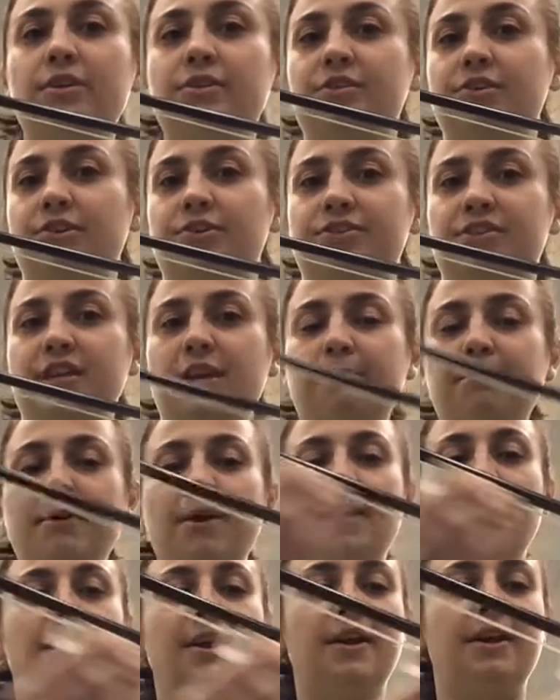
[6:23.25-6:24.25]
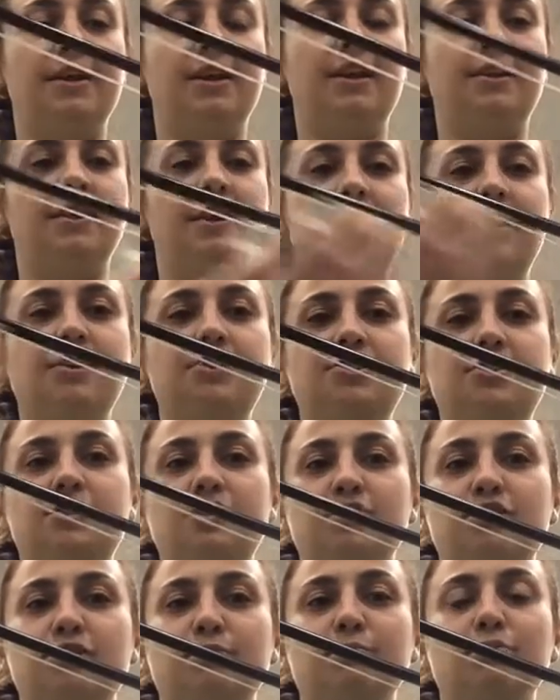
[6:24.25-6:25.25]
to tip in a nice
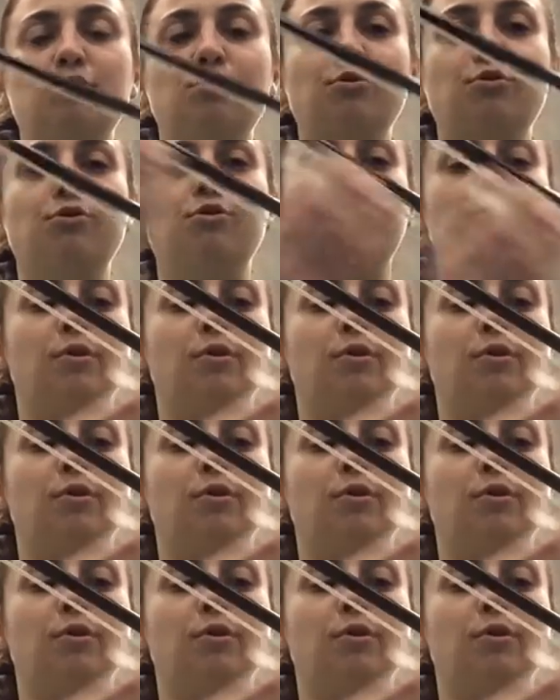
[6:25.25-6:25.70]
smooth